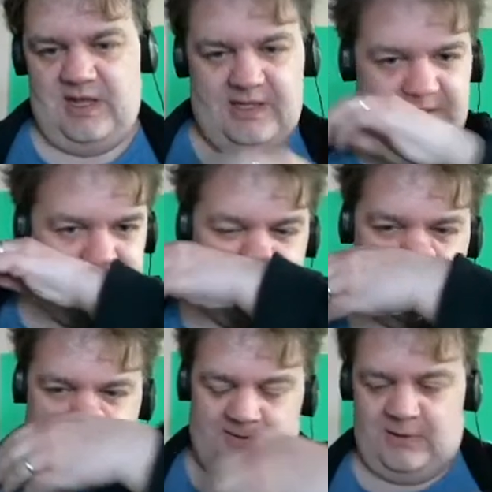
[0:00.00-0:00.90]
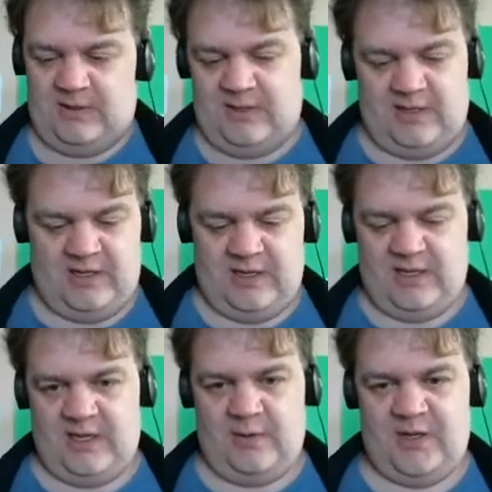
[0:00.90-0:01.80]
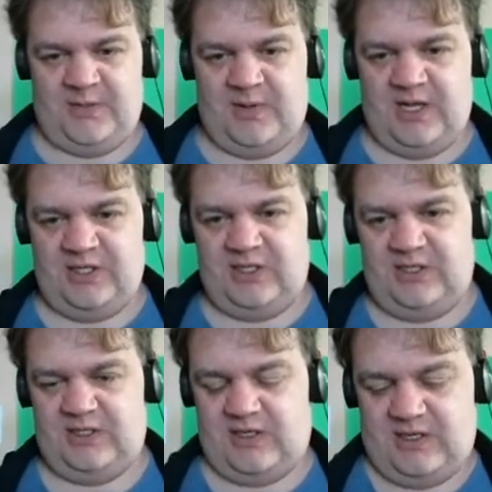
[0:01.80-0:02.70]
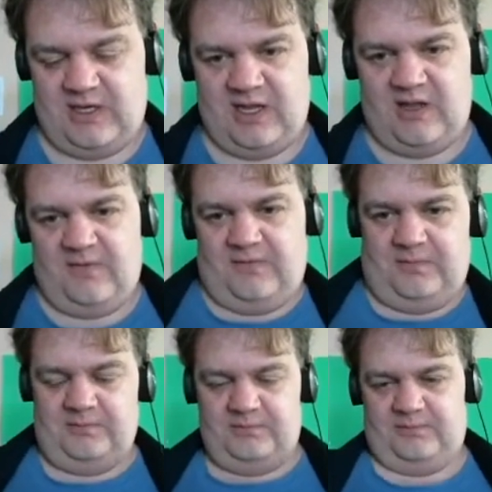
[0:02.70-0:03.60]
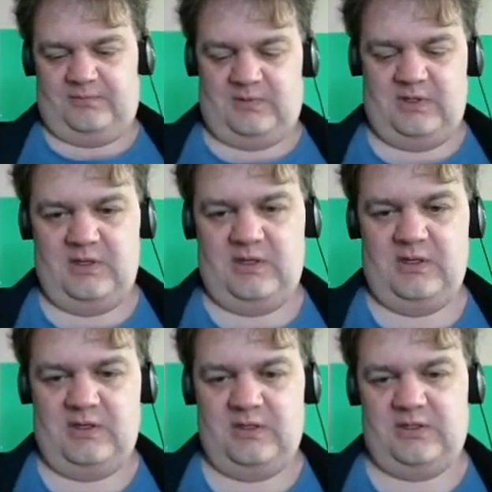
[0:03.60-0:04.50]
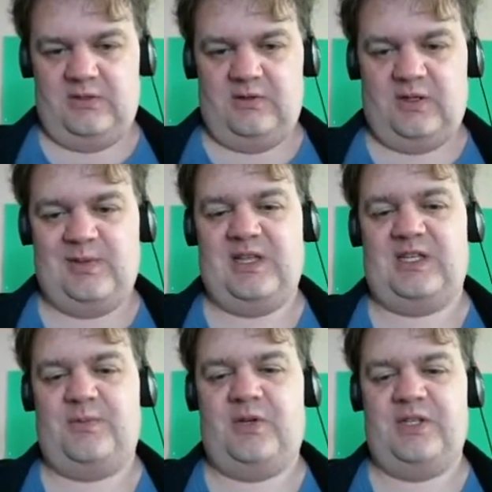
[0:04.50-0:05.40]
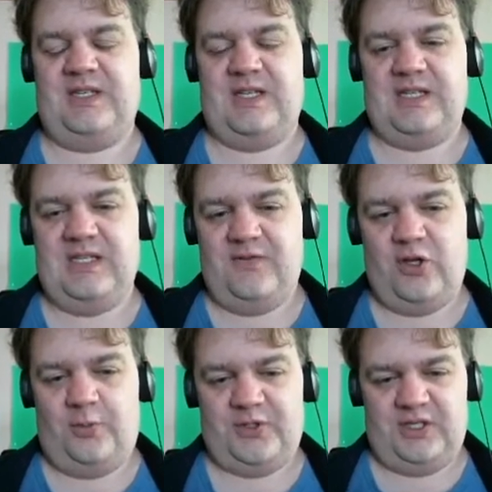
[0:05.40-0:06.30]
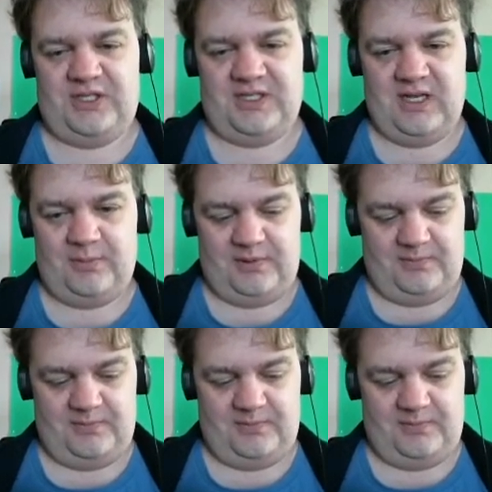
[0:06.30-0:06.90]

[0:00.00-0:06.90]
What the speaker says: let's see how much patience I can have to complete this, because it does give the option to skip.